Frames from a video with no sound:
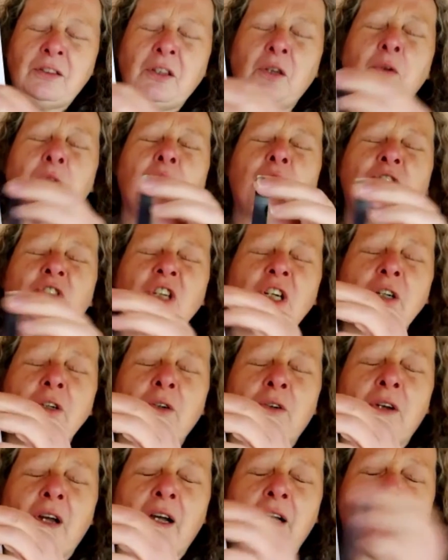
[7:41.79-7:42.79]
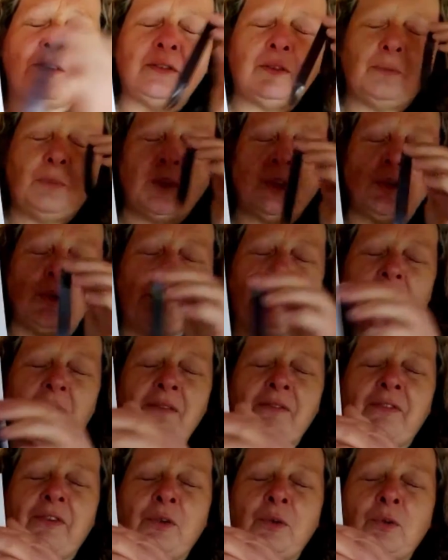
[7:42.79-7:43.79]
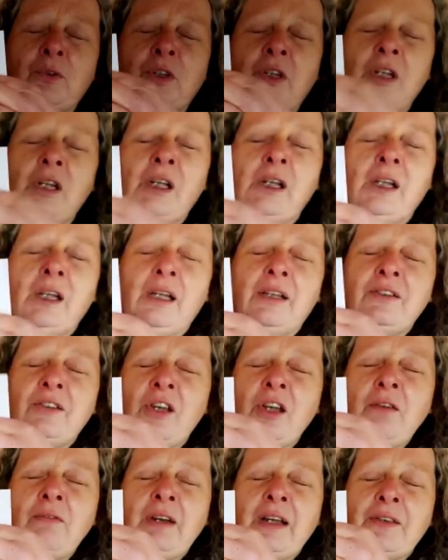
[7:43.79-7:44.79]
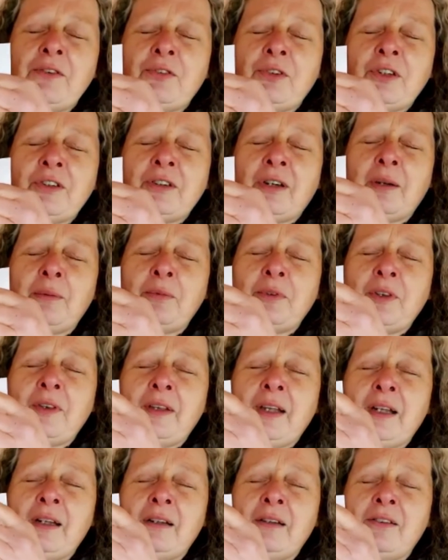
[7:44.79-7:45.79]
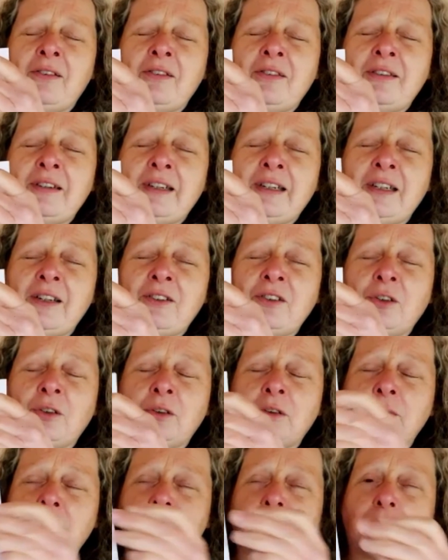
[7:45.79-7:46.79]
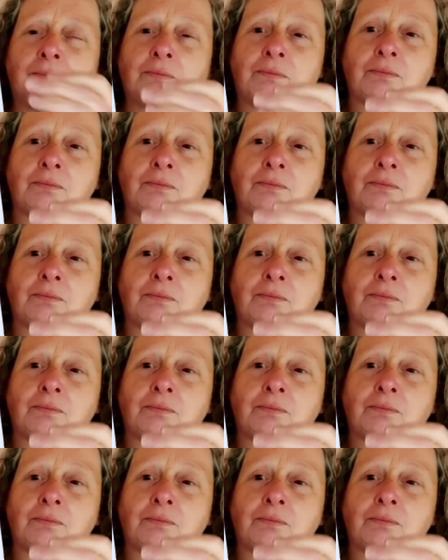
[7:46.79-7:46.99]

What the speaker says: So you shut your eyes with your blindfold, turn round three times and then stick it on.